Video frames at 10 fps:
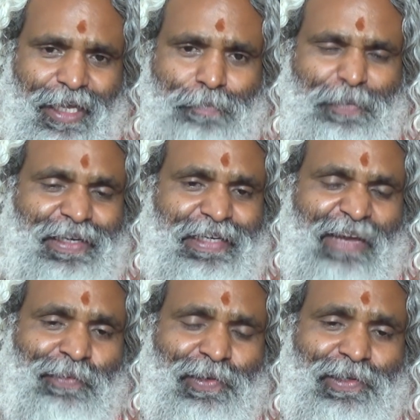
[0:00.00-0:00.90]
but
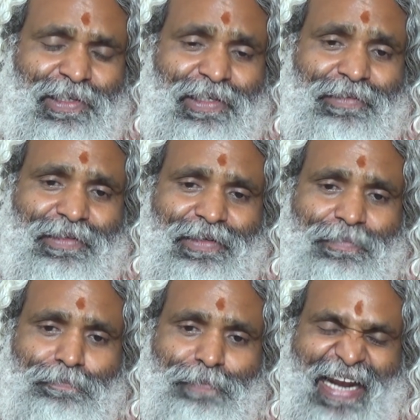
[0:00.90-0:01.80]
never
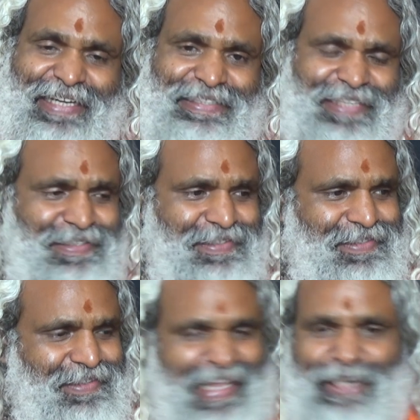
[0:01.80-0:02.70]

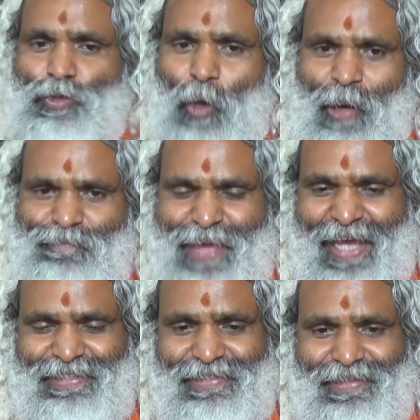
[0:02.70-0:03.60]
practices, there is no
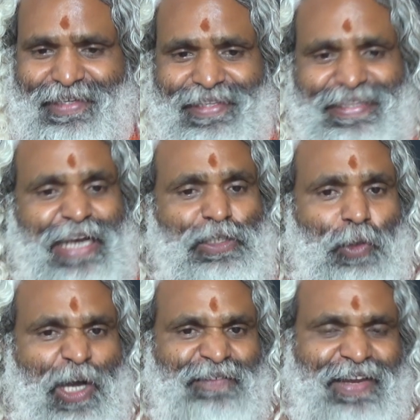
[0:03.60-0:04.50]
abhyasa, there is
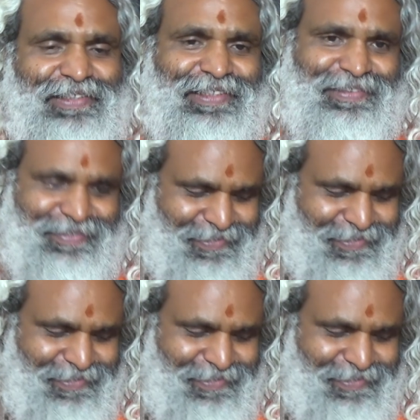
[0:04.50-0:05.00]
no conviction.